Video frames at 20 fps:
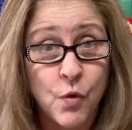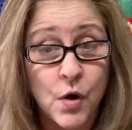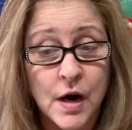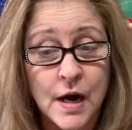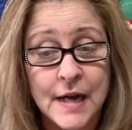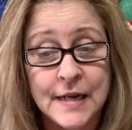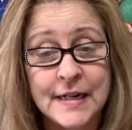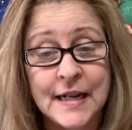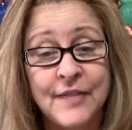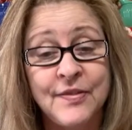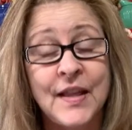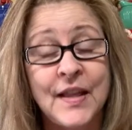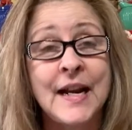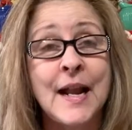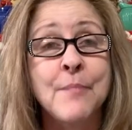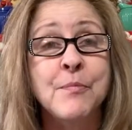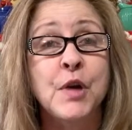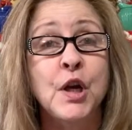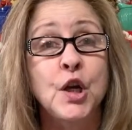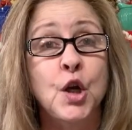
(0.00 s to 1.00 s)
one and then
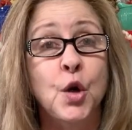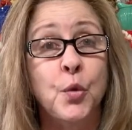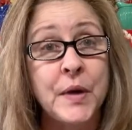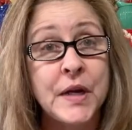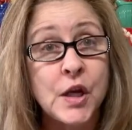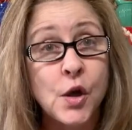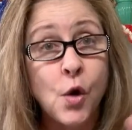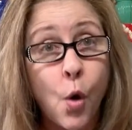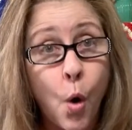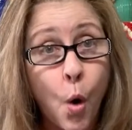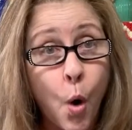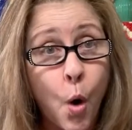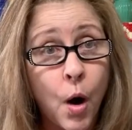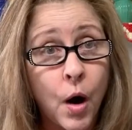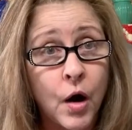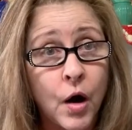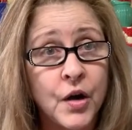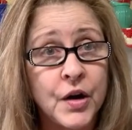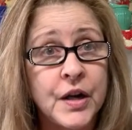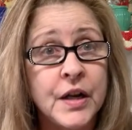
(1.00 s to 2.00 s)
I'm going to
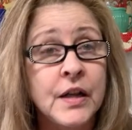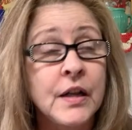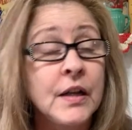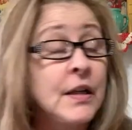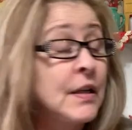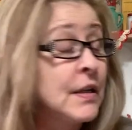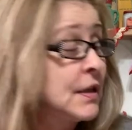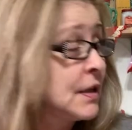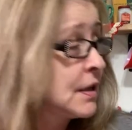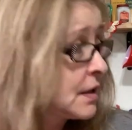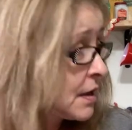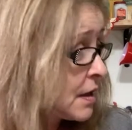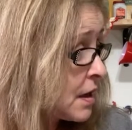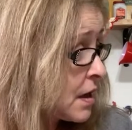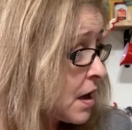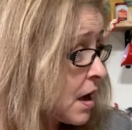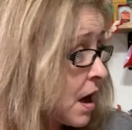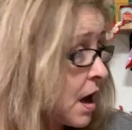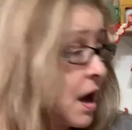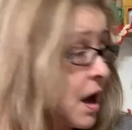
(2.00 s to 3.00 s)
record
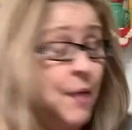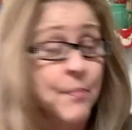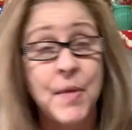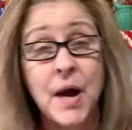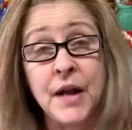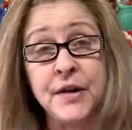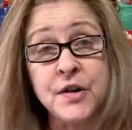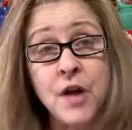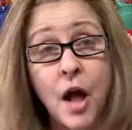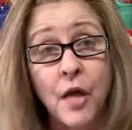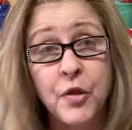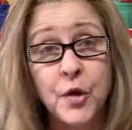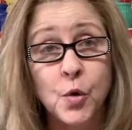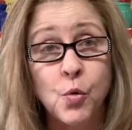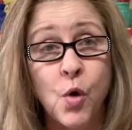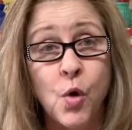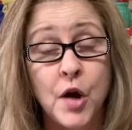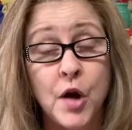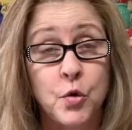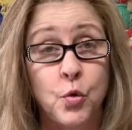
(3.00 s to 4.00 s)
um, another
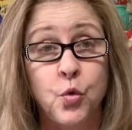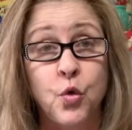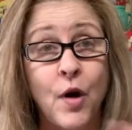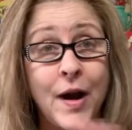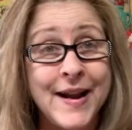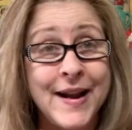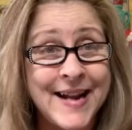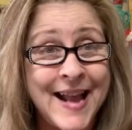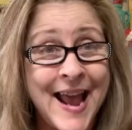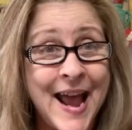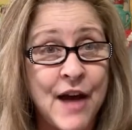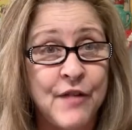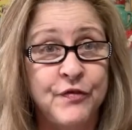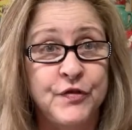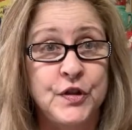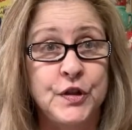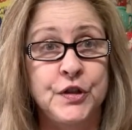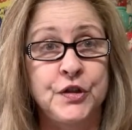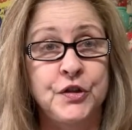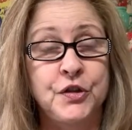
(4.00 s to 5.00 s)
one right
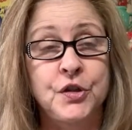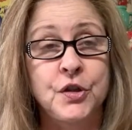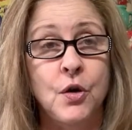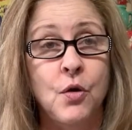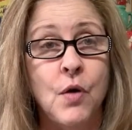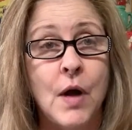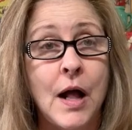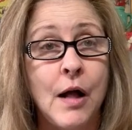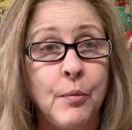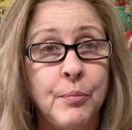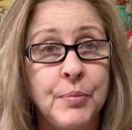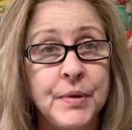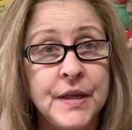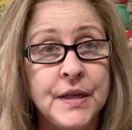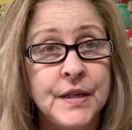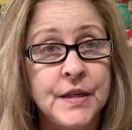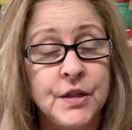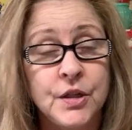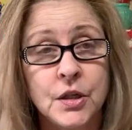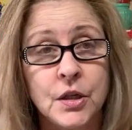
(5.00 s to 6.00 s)
after. So I'll
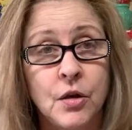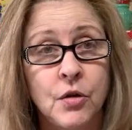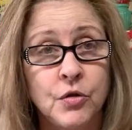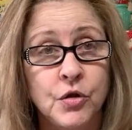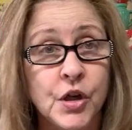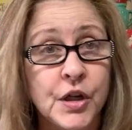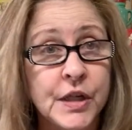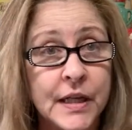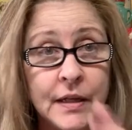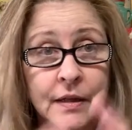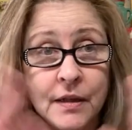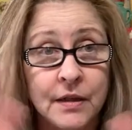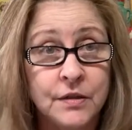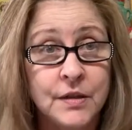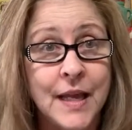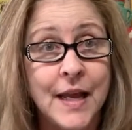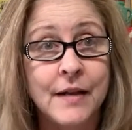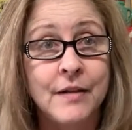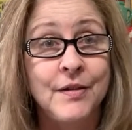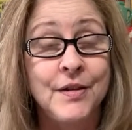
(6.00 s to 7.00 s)
be, you know, looking
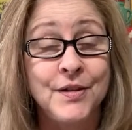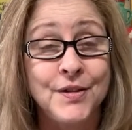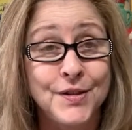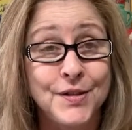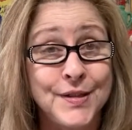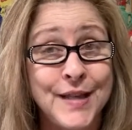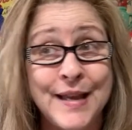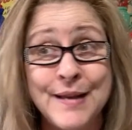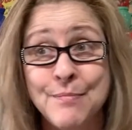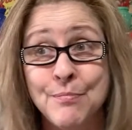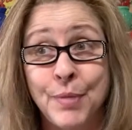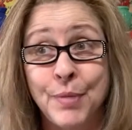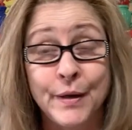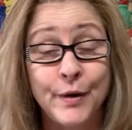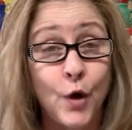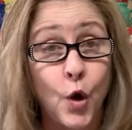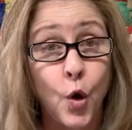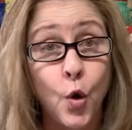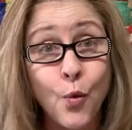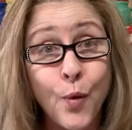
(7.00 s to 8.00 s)
exactly the same,
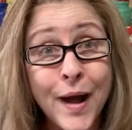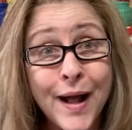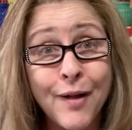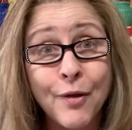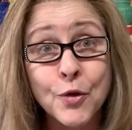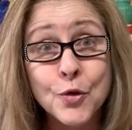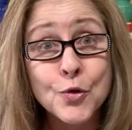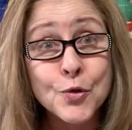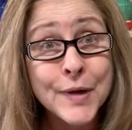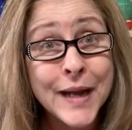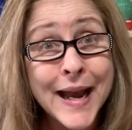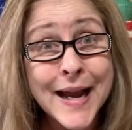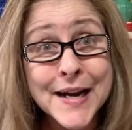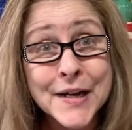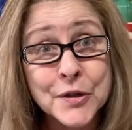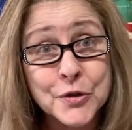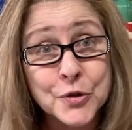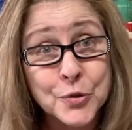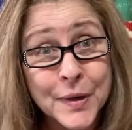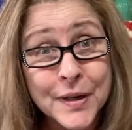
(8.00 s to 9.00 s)
but oh well, who
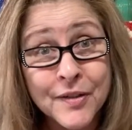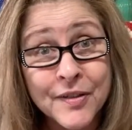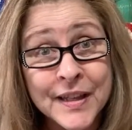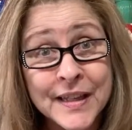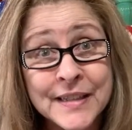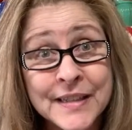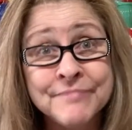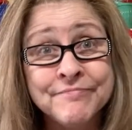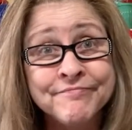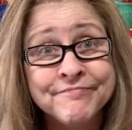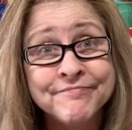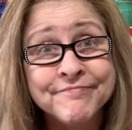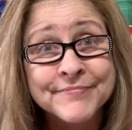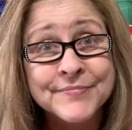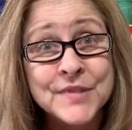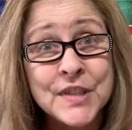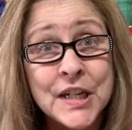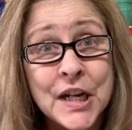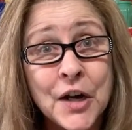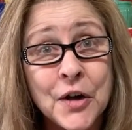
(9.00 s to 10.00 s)
cares really,
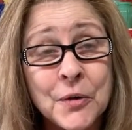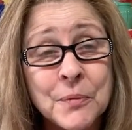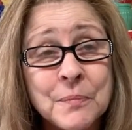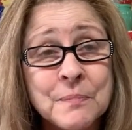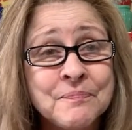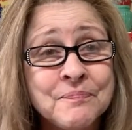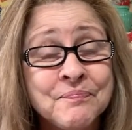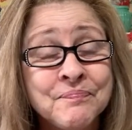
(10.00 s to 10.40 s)
you know?